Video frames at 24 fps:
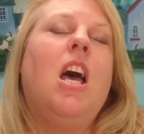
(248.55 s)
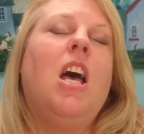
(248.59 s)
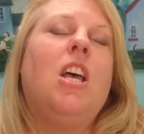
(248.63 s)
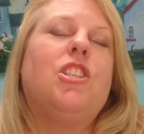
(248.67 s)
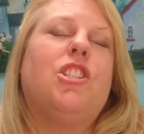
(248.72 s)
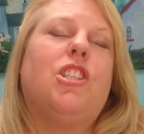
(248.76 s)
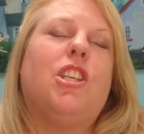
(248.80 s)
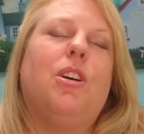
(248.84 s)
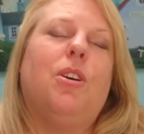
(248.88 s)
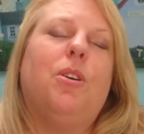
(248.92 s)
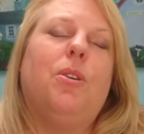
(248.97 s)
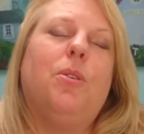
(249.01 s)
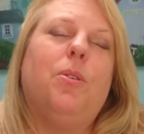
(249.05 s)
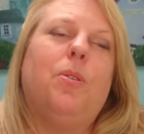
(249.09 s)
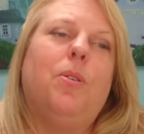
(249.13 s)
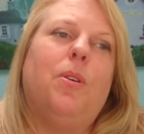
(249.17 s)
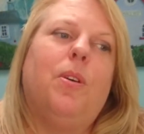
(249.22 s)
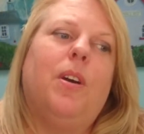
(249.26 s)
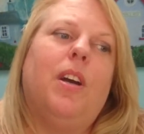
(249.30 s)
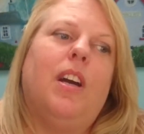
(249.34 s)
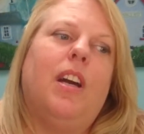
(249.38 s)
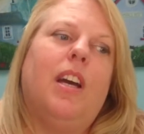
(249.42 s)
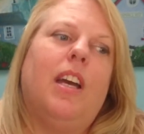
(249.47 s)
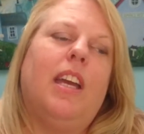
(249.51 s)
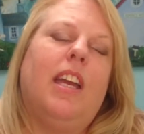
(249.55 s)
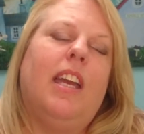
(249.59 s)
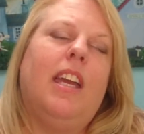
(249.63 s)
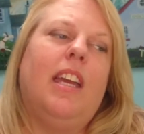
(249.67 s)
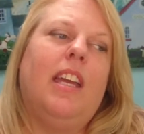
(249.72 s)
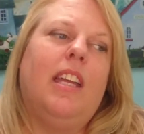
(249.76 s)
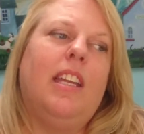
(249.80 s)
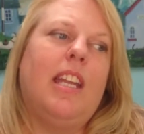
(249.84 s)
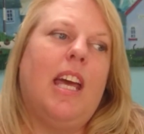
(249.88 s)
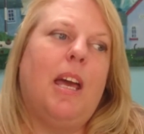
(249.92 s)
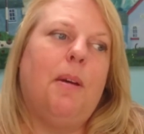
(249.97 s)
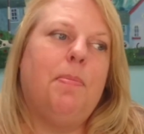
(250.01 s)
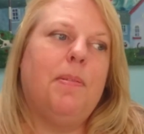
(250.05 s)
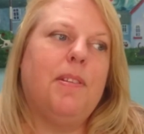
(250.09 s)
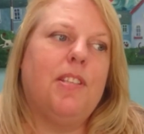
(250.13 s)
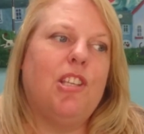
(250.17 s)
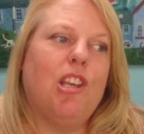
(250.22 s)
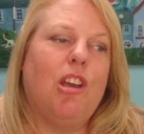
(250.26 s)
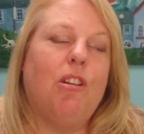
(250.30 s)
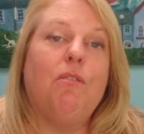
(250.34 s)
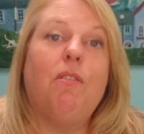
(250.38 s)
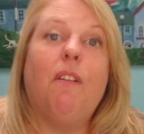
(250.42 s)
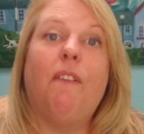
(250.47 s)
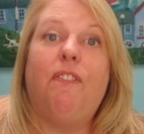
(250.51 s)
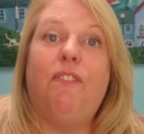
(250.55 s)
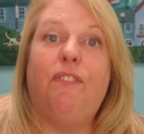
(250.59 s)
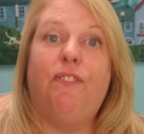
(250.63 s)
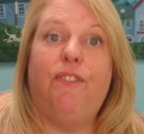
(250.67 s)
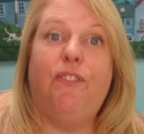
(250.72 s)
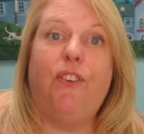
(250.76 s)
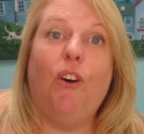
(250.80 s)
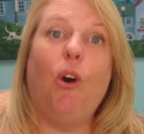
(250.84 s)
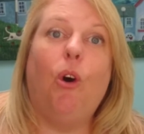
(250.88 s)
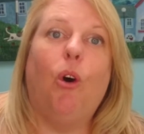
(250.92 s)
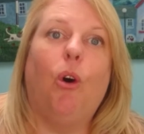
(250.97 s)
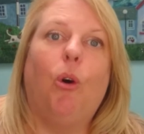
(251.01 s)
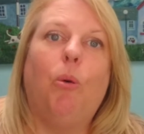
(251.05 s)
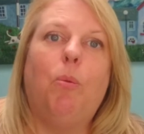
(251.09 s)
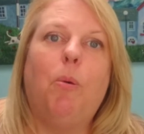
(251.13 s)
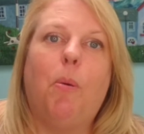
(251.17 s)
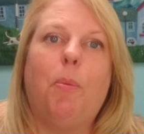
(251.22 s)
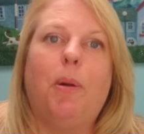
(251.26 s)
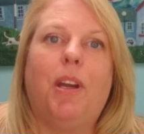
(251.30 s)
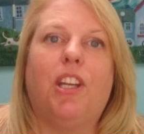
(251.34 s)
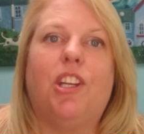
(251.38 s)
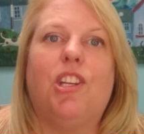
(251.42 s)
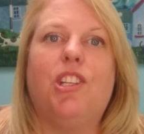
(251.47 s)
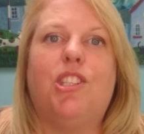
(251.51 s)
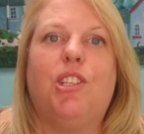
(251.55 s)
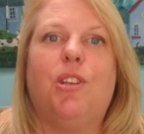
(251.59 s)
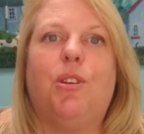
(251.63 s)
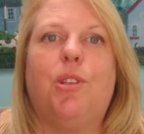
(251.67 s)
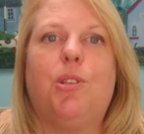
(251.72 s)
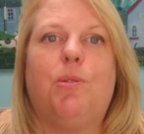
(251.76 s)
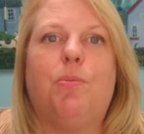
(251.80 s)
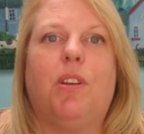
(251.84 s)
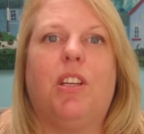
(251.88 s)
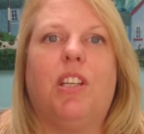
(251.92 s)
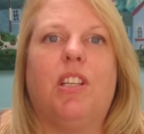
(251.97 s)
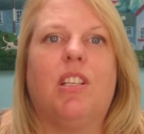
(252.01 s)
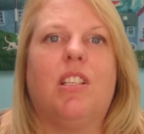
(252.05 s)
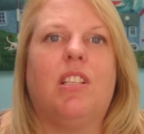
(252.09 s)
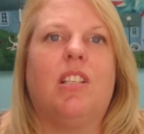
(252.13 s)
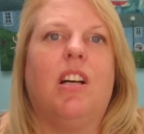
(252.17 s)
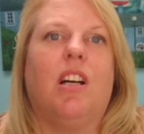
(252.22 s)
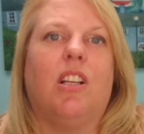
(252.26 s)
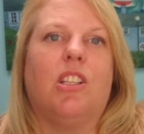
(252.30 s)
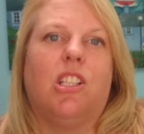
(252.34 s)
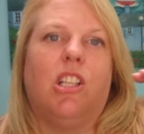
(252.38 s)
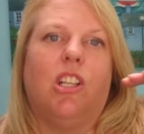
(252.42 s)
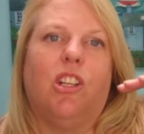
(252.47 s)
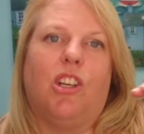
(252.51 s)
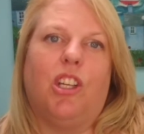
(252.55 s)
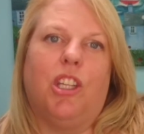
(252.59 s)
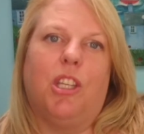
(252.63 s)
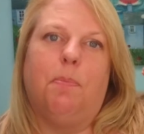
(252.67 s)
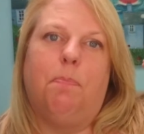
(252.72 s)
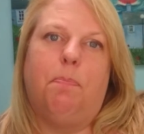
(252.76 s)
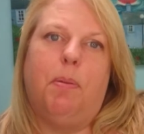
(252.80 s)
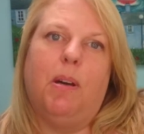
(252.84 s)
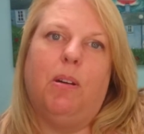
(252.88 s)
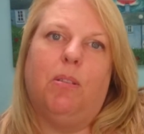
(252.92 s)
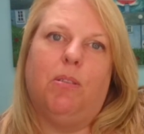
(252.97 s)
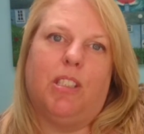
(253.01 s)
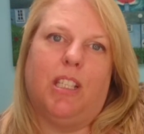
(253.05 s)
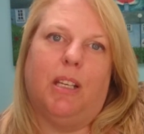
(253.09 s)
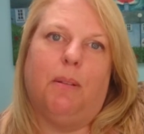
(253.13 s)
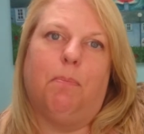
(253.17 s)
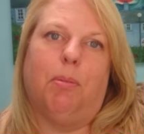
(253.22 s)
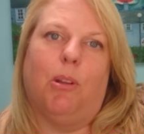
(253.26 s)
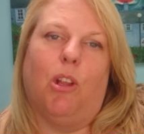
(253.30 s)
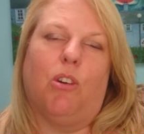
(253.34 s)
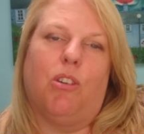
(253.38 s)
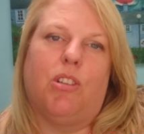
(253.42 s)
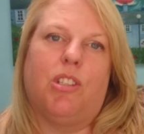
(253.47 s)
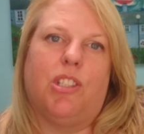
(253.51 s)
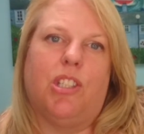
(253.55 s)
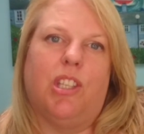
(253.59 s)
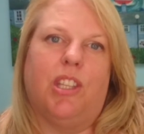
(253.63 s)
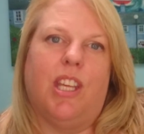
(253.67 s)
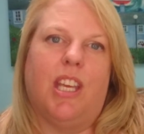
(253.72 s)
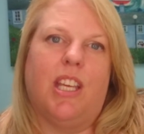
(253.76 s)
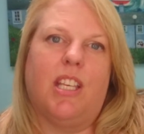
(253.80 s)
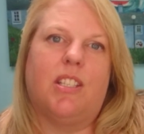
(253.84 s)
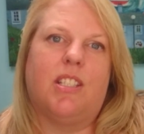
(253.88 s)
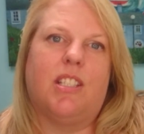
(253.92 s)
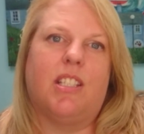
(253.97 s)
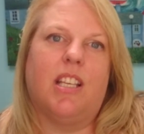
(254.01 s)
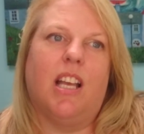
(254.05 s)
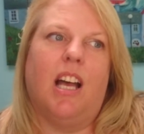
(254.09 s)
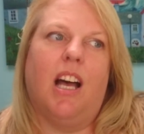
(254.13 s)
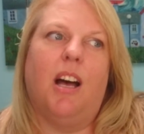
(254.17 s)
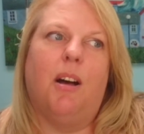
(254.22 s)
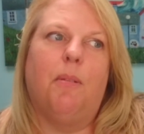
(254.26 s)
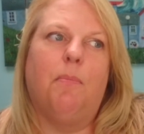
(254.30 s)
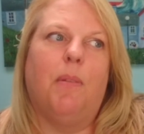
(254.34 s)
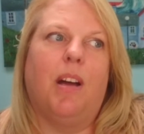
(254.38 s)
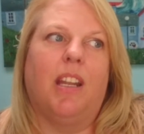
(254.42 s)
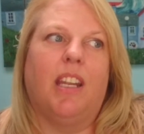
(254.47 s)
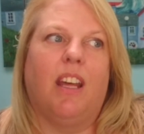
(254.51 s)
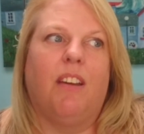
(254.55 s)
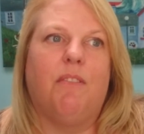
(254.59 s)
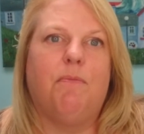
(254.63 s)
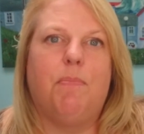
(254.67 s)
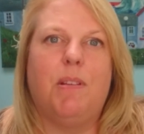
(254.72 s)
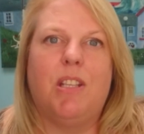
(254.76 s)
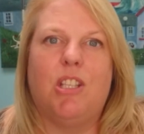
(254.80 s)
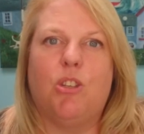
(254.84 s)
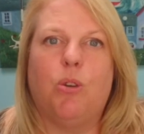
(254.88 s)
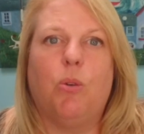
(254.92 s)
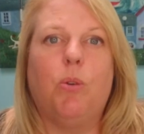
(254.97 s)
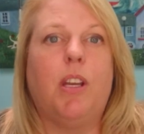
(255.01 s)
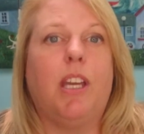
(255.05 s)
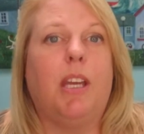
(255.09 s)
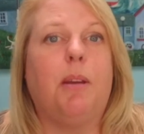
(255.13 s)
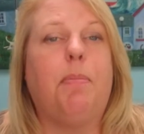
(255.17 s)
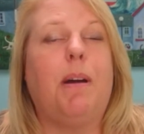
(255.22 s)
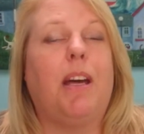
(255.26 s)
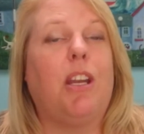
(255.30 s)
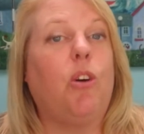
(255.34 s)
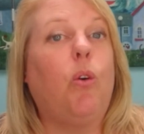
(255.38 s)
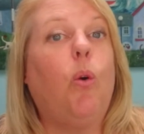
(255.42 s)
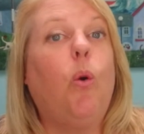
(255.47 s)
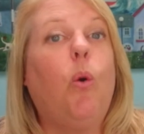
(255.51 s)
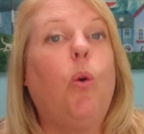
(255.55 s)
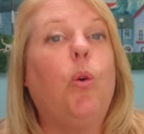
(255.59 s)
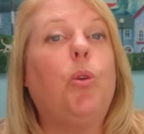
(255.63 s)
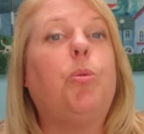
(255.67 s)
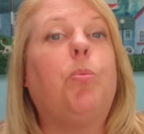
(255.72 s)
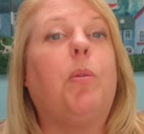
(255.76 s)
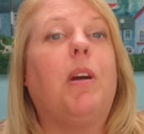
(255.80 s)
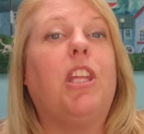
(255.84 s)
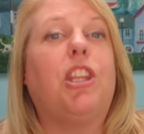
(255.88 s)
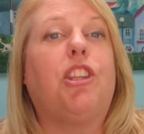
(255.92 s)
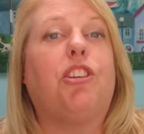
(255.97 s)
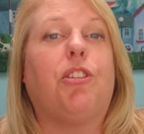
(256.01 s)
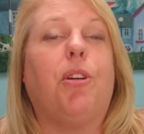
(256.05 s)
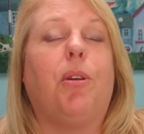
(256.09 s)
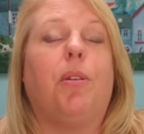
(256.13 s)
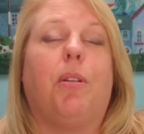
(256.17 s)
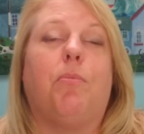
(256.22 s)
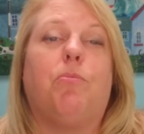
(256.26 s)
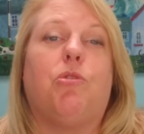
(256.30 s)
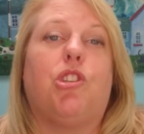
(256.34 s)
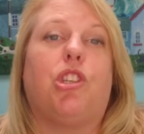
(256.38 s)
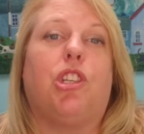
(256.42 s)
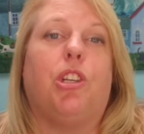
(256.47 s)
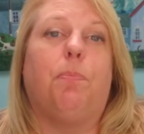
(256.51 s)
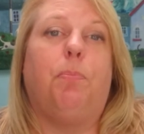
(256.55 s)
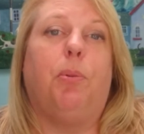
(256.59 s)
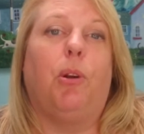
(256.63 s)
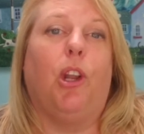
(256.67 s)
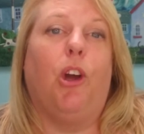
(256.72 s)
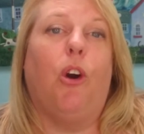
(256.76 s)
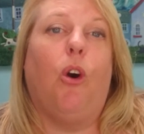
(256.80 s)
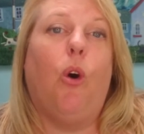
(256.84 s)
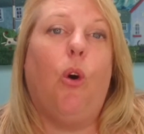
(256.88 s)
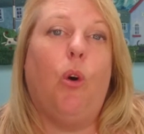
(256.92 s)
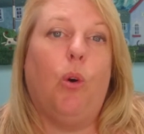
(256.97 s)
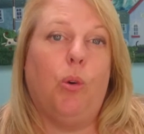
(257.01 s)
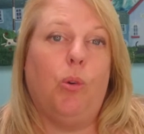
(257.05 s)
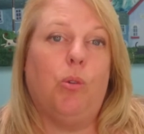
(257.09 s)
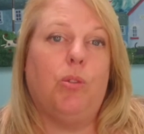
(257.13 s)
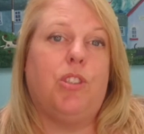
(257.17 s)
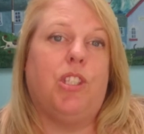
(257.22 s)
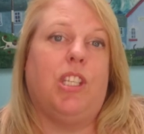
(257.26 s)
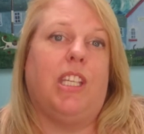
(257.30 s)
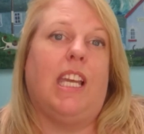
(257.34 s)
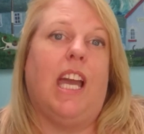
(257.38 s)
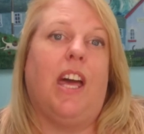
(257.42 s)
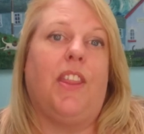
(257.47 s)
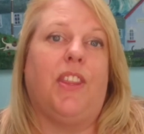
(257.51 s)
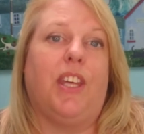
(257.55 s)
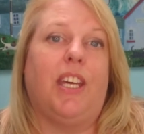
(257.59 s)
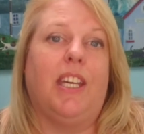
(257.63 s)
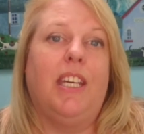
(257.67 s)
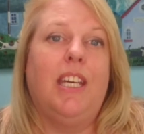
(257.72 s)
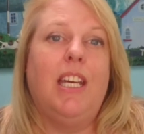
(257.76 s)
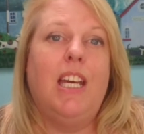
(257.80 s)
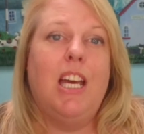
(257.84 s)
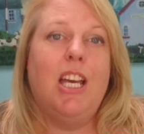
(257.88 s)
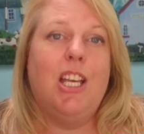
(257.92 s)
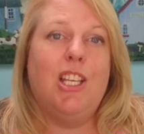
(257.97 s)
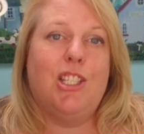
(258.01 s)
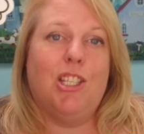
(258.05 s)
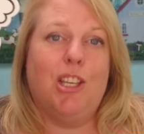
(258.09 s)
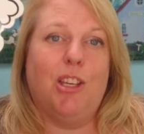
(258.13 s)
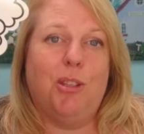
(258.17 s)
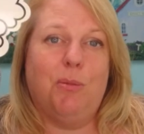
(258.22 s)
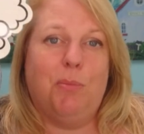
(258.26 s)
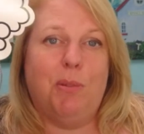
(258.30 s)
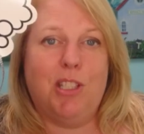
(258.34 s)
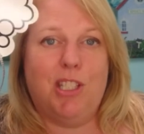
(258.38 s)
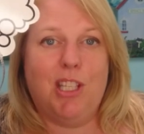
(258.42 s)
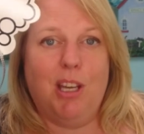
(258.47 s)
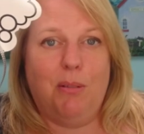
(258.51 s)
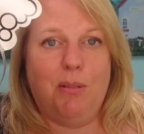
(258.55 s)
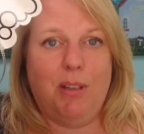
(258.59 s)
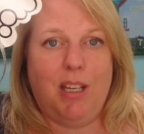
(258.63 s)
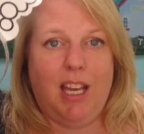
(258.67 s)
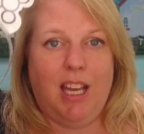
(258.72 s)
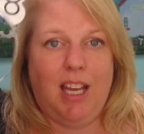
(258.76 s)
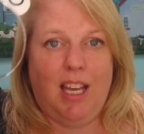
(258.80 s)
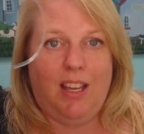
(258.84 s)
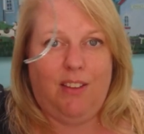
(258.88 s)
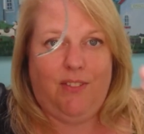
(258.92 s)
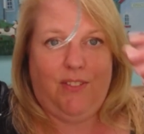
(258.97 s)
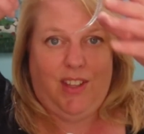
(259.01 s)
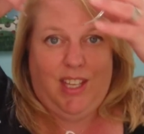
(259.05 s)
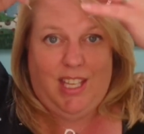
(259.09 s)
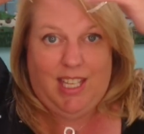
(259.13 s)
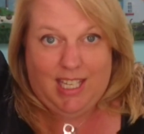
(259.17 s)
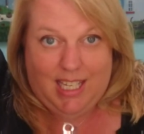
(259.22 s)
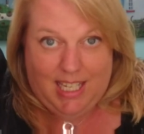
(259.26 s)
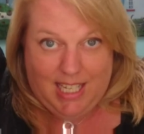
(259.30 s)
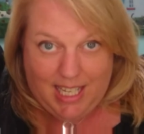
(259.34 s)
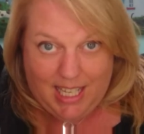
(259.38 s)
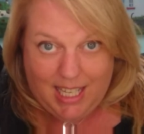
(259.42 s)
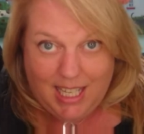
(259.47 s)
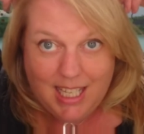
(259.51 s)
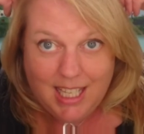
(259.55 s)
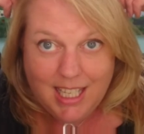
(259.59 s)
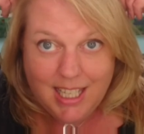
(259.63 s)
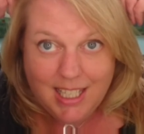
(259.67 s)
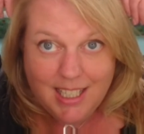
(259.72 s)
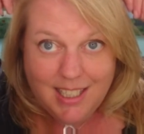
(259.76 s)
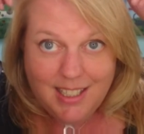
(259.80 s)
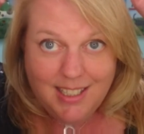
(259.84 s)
So in episode four, what we're going to do is we're going to start to look at the building blocks to this. Um, and I've been talking about it all the way through, and I'm just going to pull it all together so that we don't have any